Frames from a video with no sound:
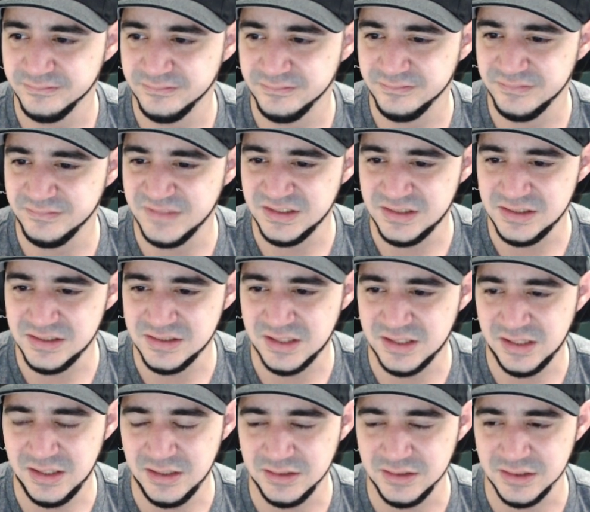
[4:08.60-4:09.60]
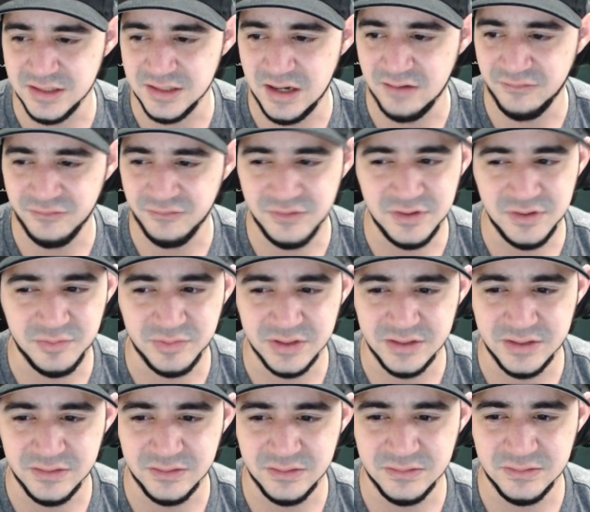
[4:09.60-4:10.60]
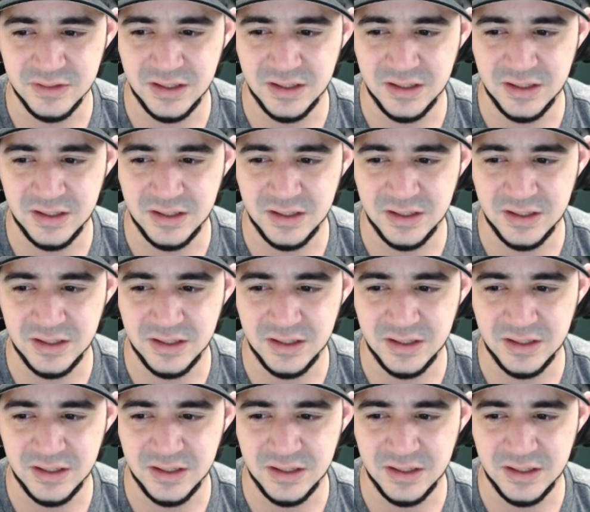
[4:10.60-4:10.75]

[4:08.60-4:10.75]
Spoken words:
this is clearly not free to play though.